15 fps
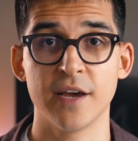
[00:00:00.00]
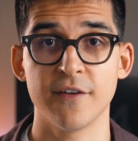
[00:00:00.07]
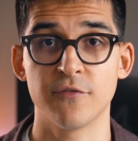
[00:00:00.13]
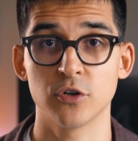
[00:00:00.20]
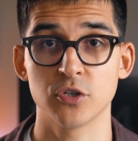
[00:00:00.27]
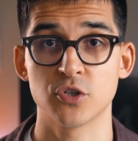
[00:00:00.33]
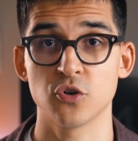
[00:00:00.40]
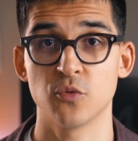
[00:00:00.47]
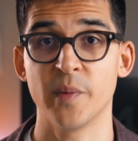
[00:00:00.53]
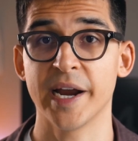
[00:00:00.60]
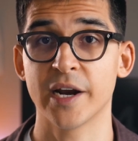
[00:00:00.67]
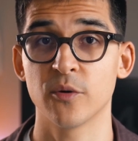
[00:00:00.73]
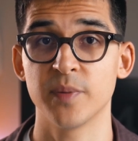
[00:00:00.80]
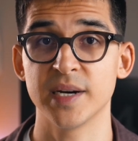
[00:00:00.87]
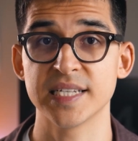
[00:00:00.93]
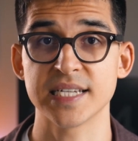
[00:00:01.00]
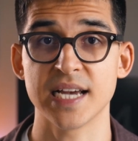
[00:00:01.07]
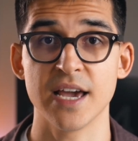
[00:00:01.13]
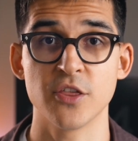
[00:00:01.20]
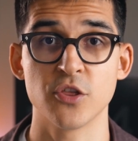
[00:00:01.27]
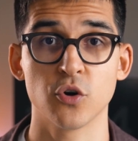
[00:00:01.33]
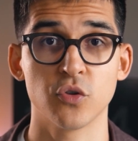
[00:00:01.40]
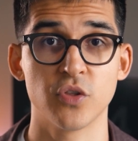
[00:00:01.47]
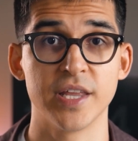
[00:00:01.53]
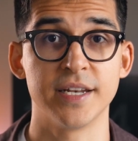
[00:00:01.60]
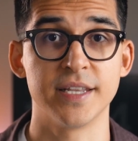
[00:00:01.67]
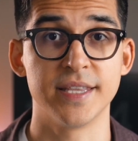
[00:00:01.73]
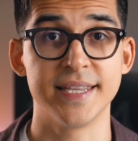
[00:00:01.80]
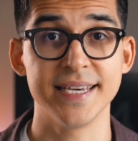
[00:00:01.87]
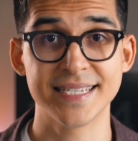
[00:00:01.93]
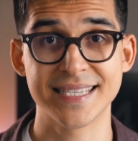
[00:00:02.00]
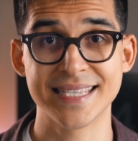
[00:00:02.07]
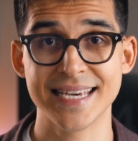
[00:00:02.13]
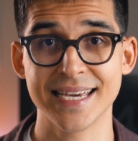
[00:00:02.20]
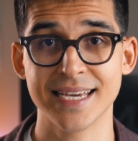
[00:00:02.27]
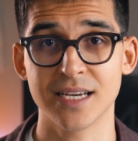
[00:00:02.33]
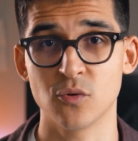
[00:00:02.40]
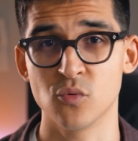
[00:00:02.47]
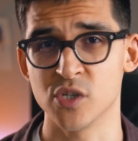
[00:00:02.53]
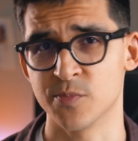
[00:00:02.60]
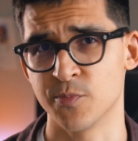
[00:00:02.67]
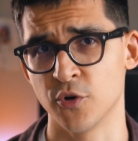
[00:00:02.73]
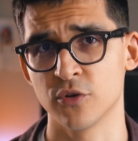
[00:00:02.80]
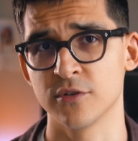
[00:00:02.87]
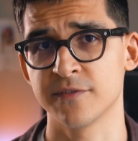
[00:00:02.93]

I first saw micropads, I thought that this thing was purely